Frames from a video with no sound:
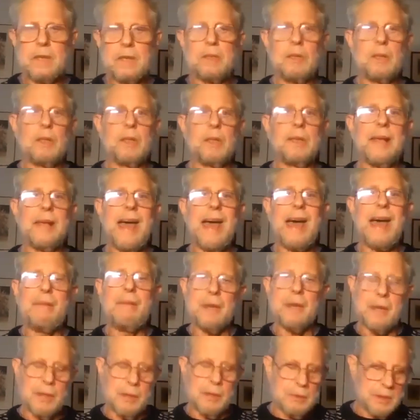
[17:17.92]
So the
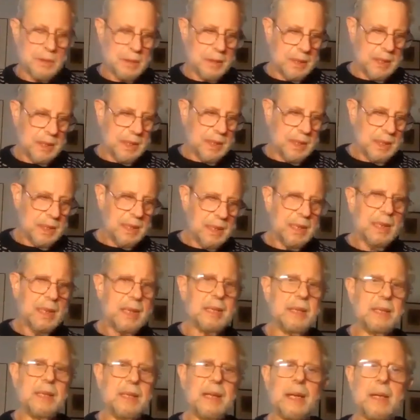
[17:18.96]
Navajos,
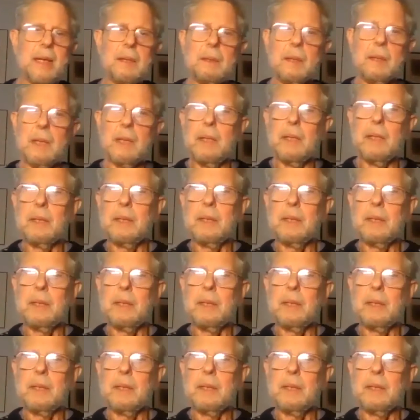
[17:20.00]
in their